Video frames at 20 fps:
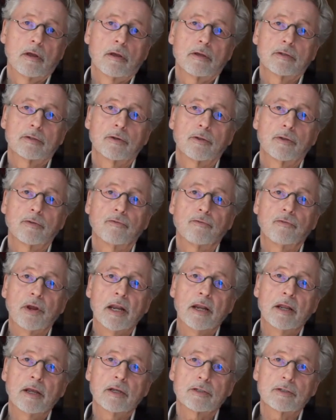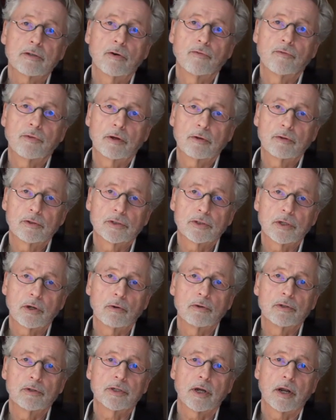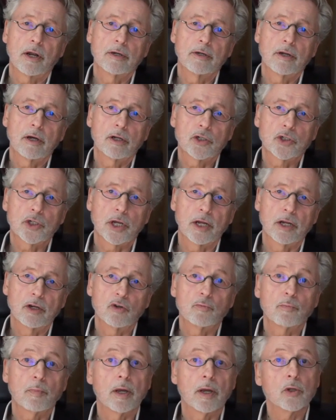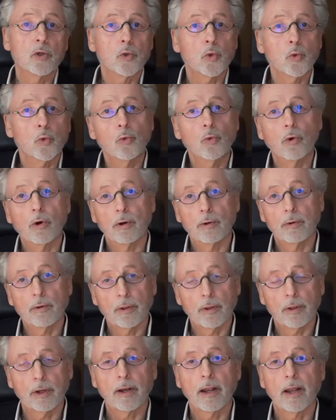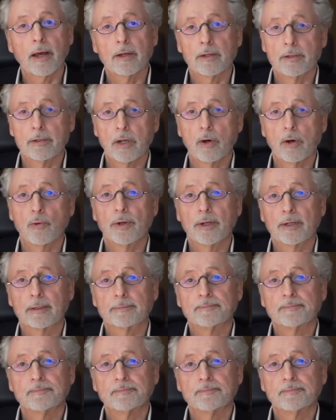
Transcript: So the feelings of those souls are not changed by you or the client knowing.